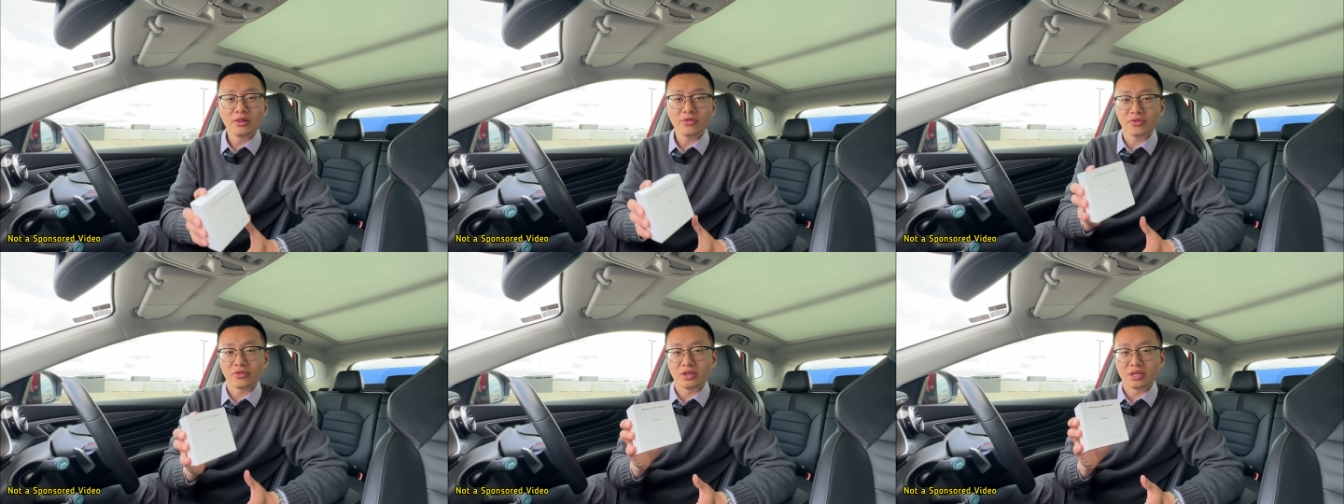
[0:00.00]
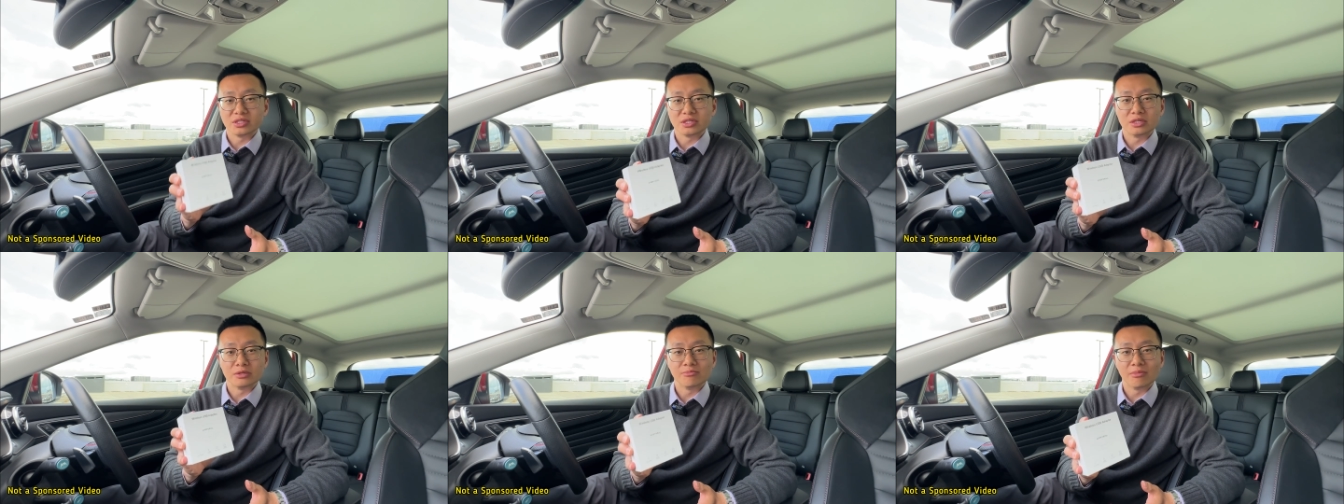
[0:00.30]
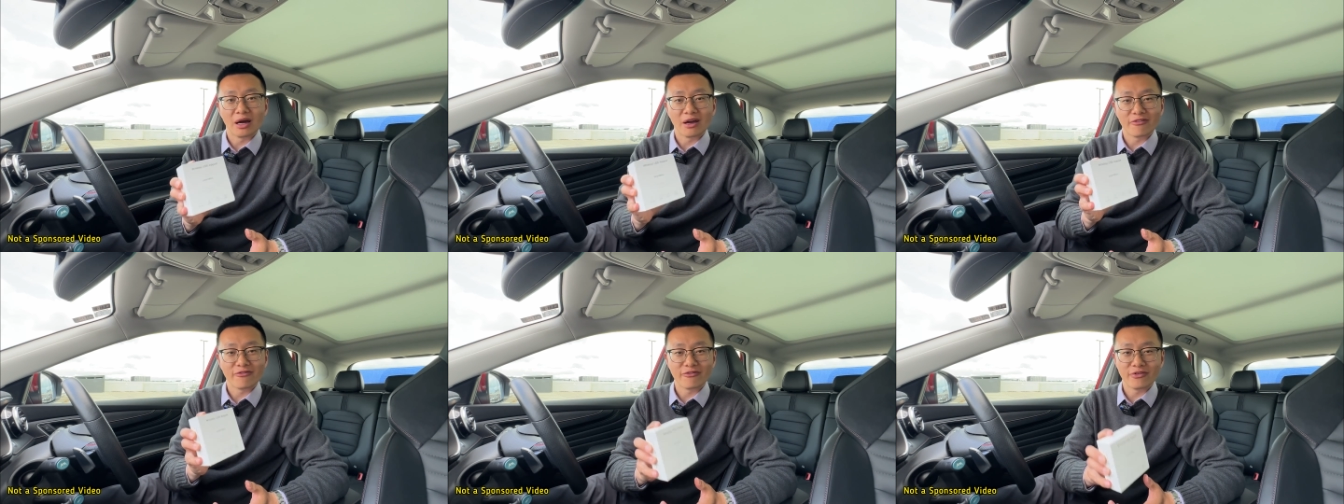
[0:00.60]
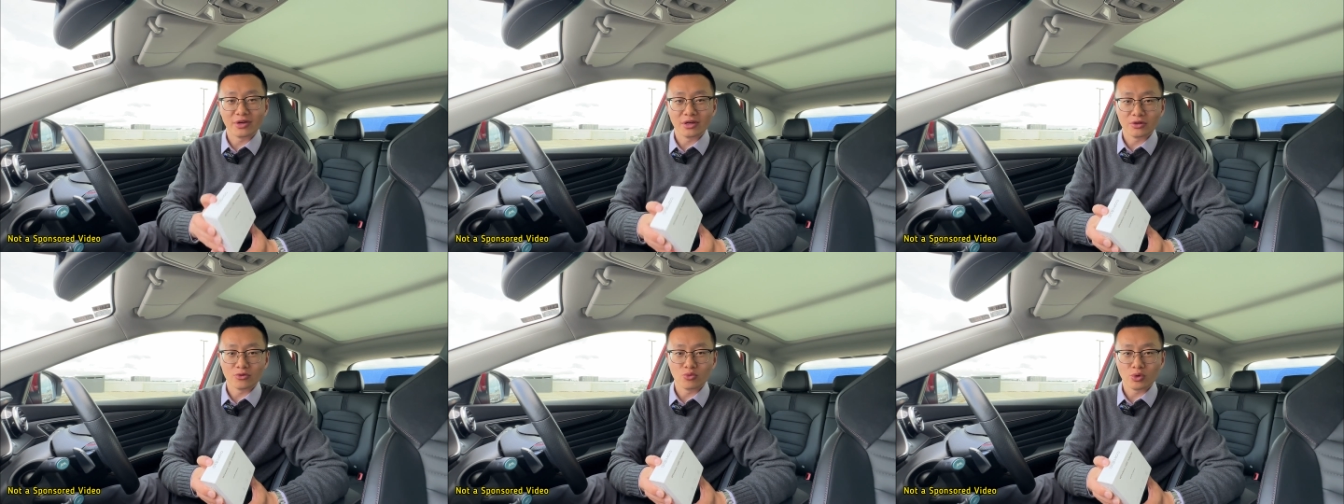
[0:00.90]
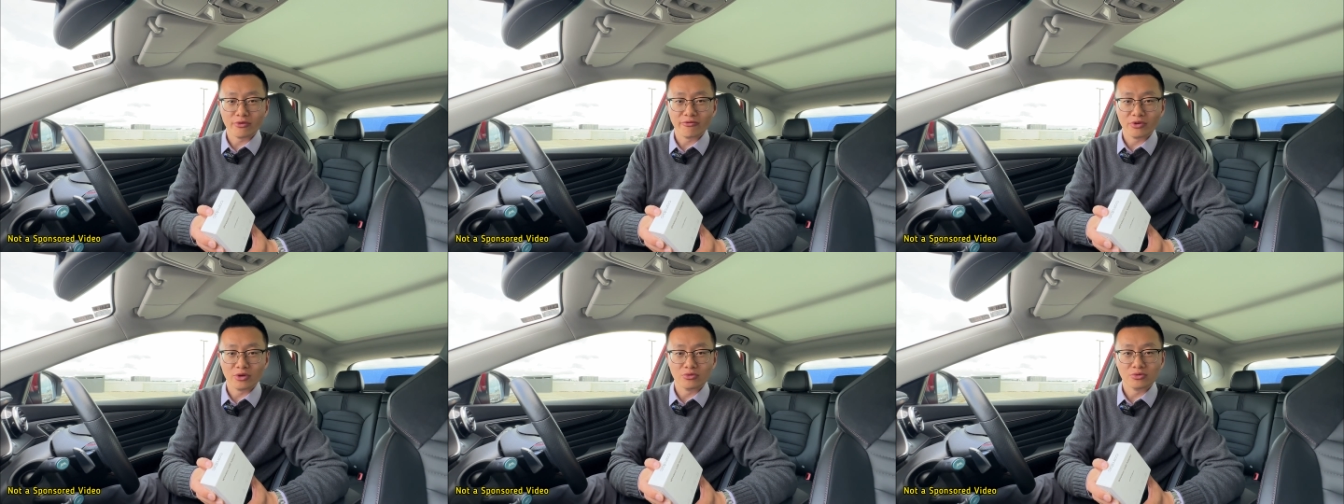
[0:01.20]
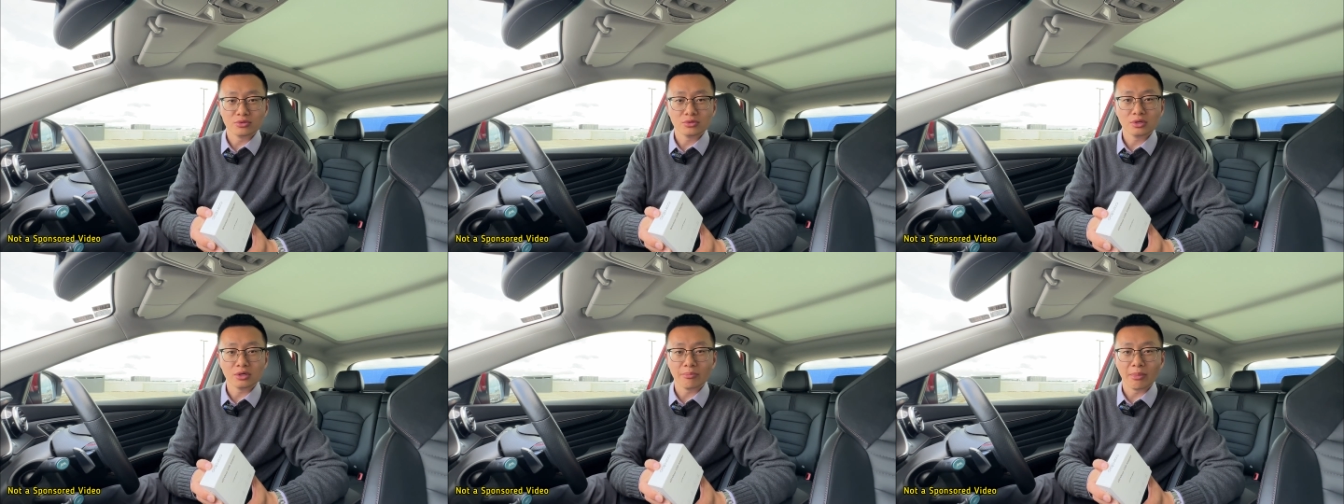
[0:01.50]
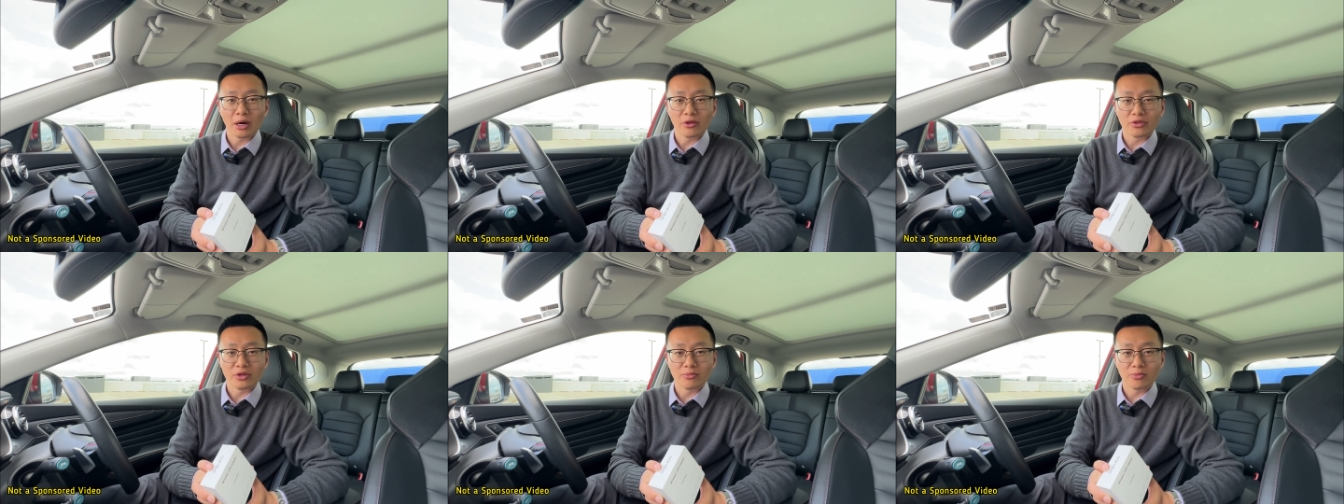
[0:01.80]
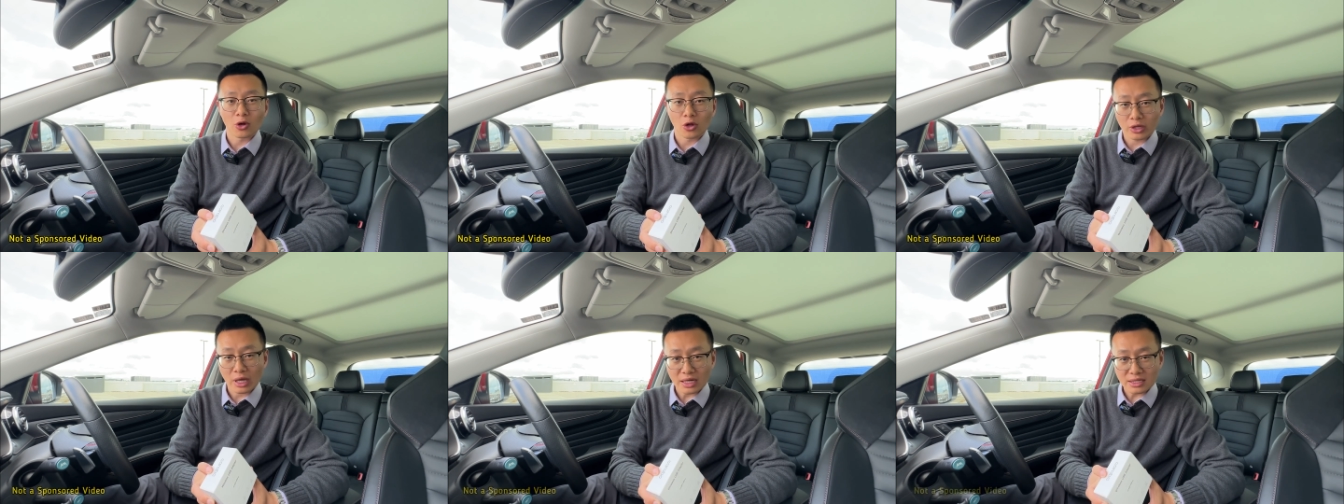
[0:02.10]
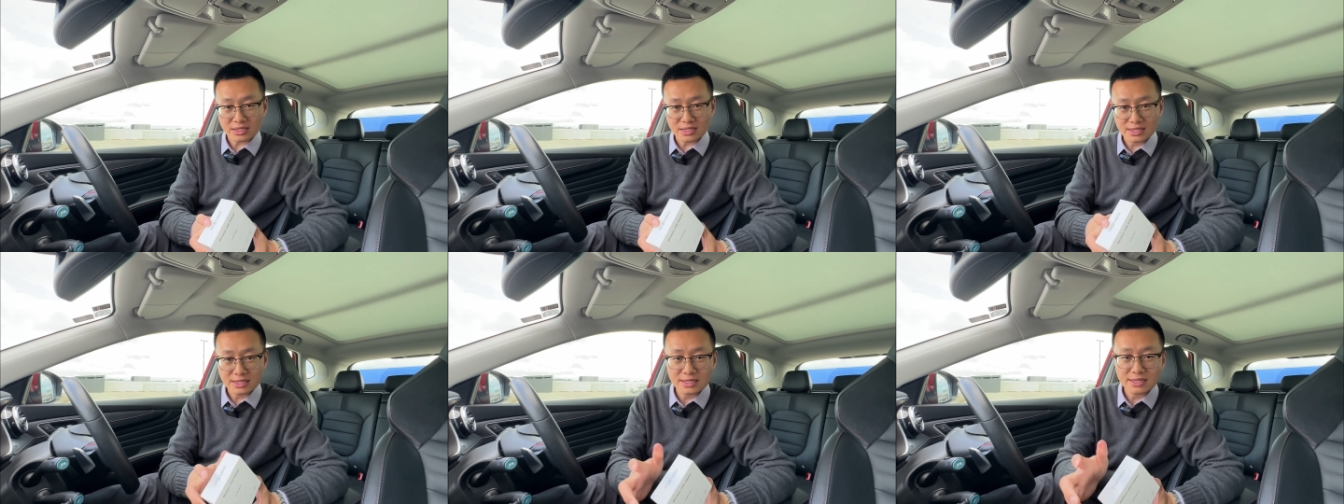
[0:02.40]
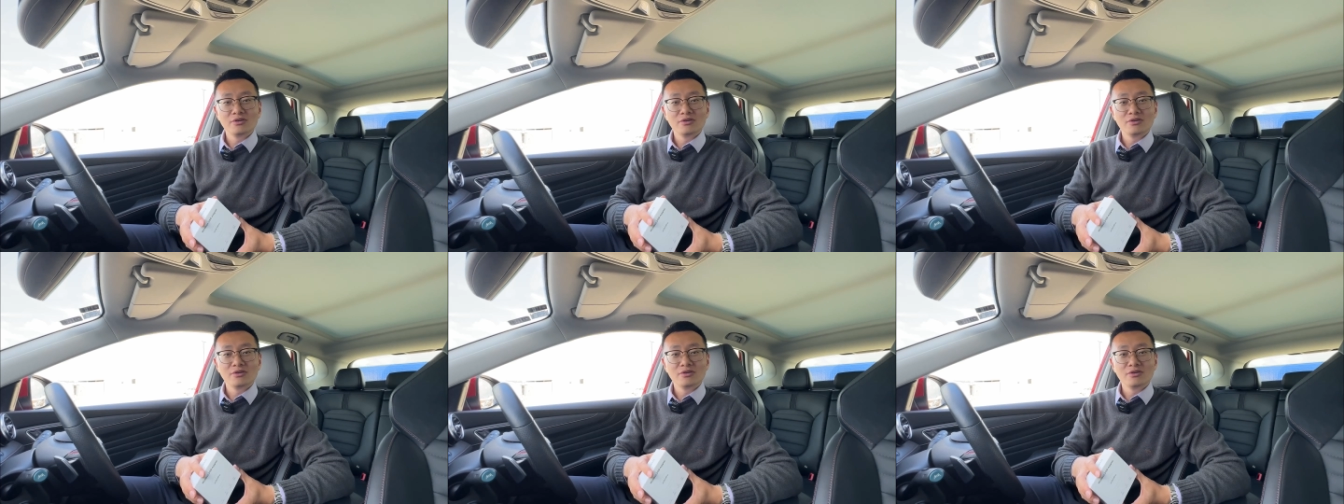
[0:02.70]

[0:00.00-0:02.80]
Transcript: This is my fair review about the product.